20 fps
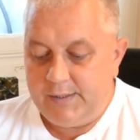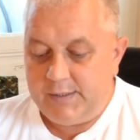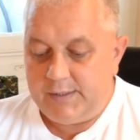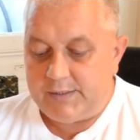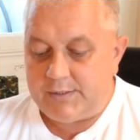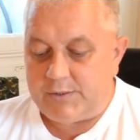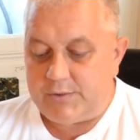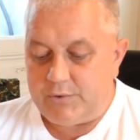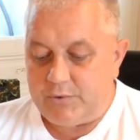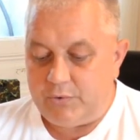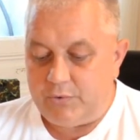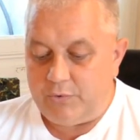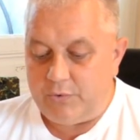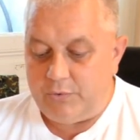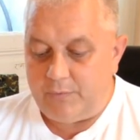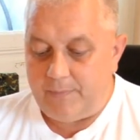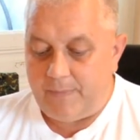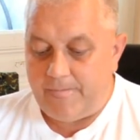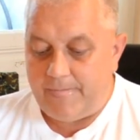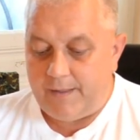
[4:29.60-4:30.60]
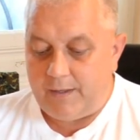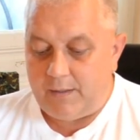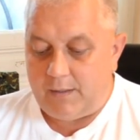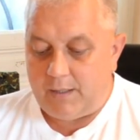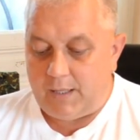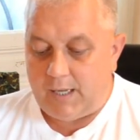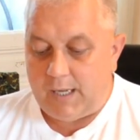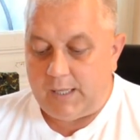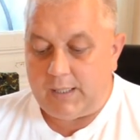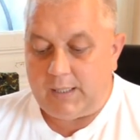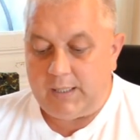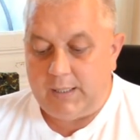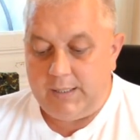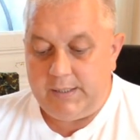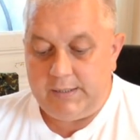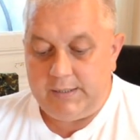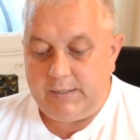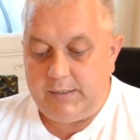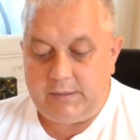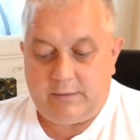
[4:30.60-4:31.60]
So I
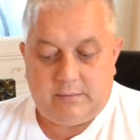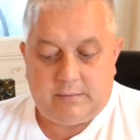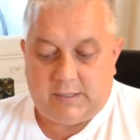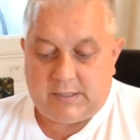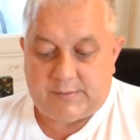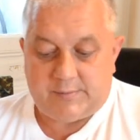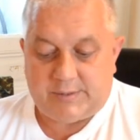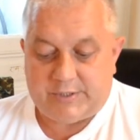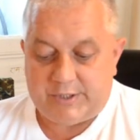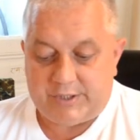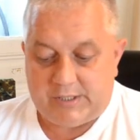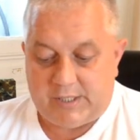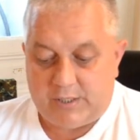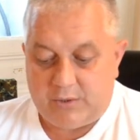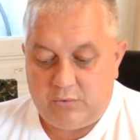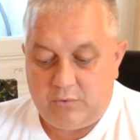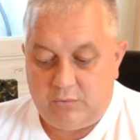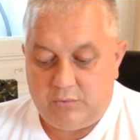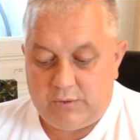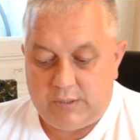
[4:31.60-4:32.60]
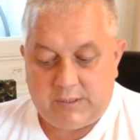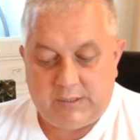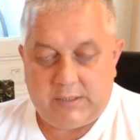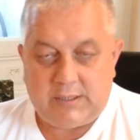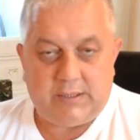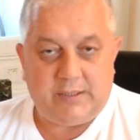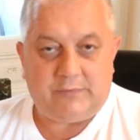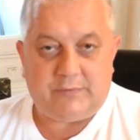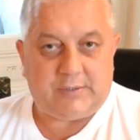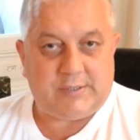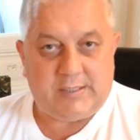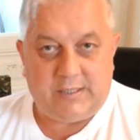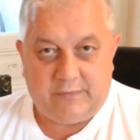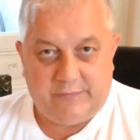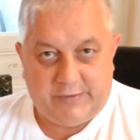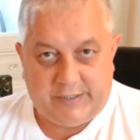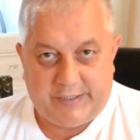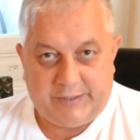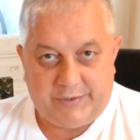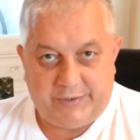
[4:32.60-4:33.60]
cleaned it as much as I could, and then it was still
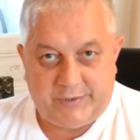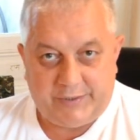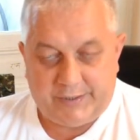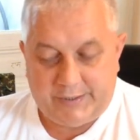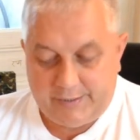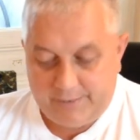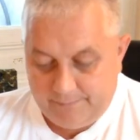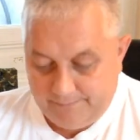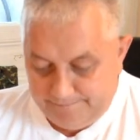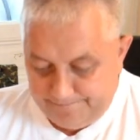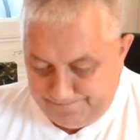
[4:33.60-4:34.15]
very dirty.